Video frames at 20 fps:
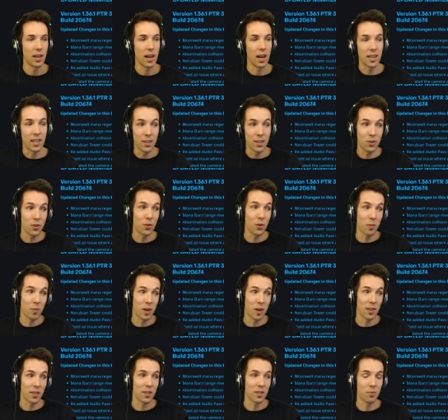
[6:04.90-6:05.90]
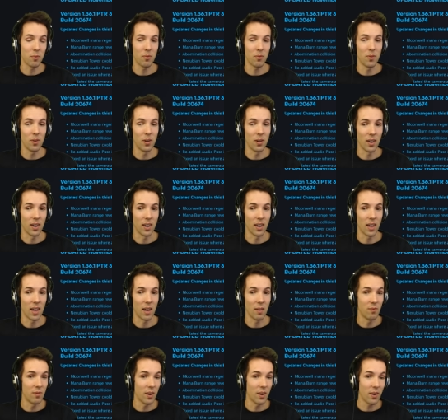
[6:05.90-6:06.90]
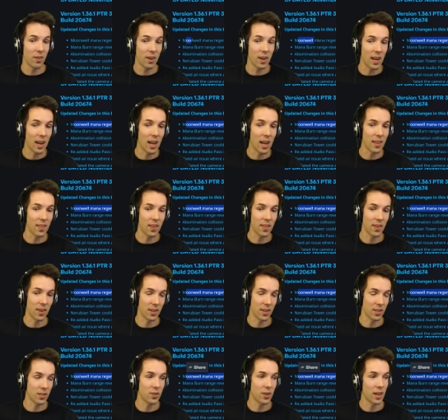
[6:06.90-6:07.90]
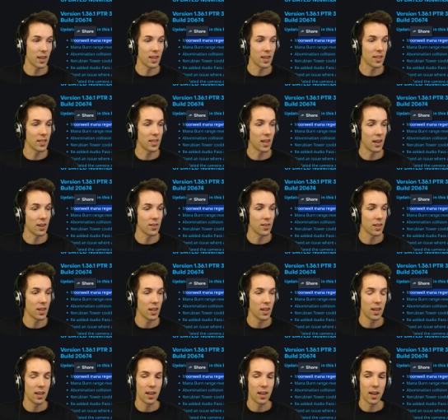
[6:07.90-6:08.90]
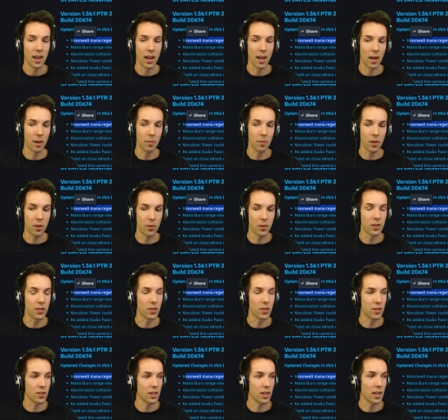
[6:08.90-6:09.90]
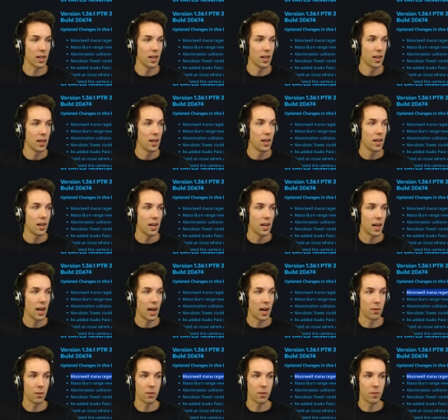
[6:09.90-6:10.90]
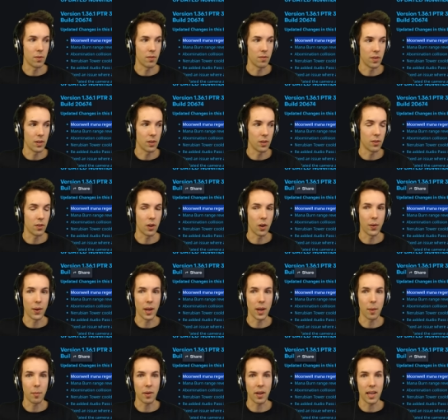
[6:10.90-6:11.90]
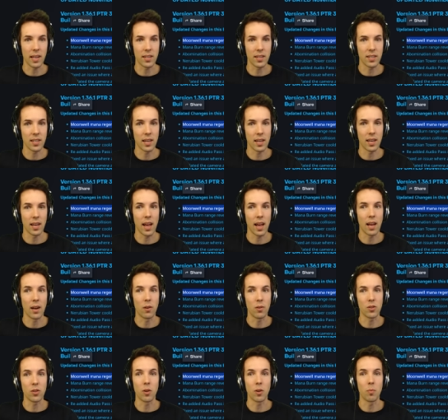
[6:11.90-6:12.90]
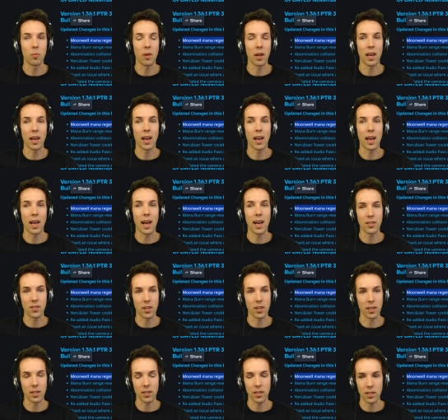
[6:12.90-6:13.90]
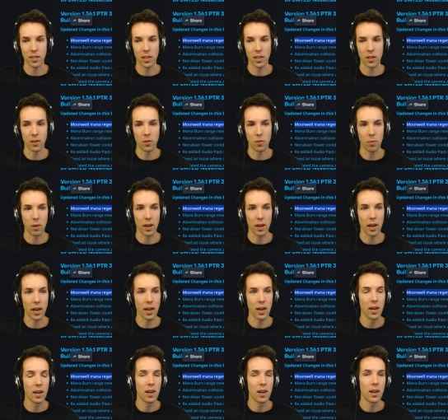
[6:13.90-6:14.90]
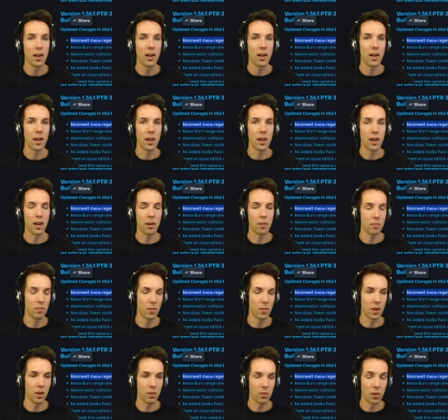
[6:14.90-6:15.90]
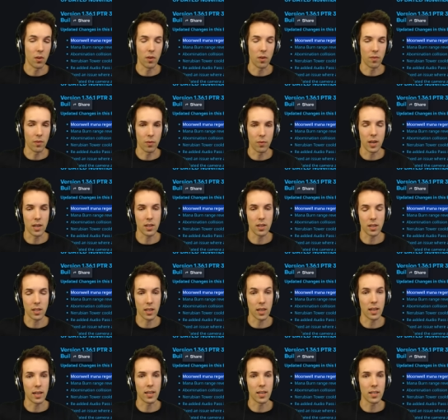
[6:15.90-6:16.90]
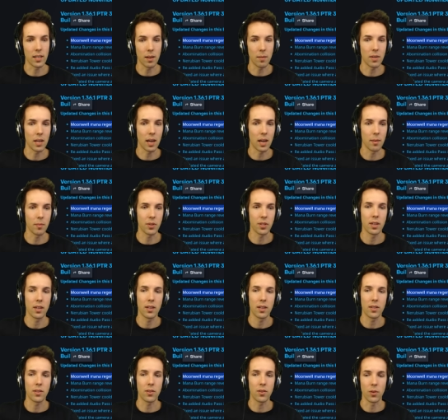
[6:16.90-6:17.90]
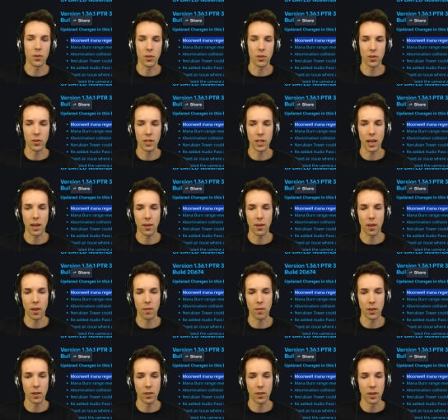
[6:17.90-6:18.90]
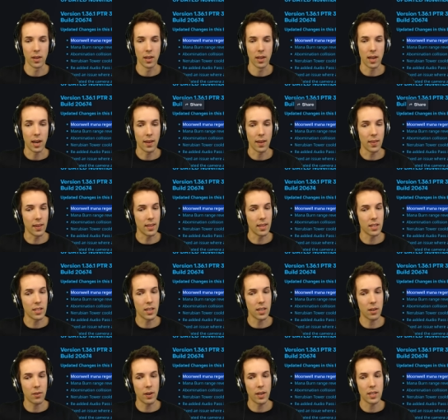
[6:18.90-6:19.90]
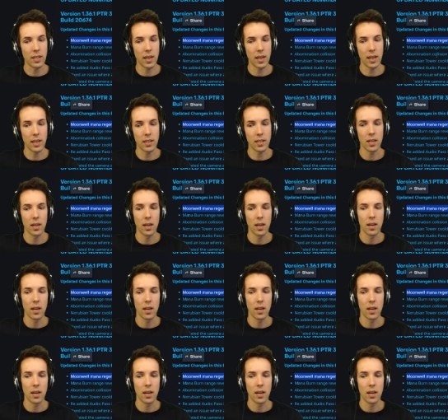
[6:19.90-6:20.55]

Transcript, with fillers: I did talk about this before. I'm very glad that they are trying this out, and I'm curious to see how it will feel going up against it and also playing as it, since I do play, uh, you know, all of the races at least sometimes to also see how they feel. I think this is a great change.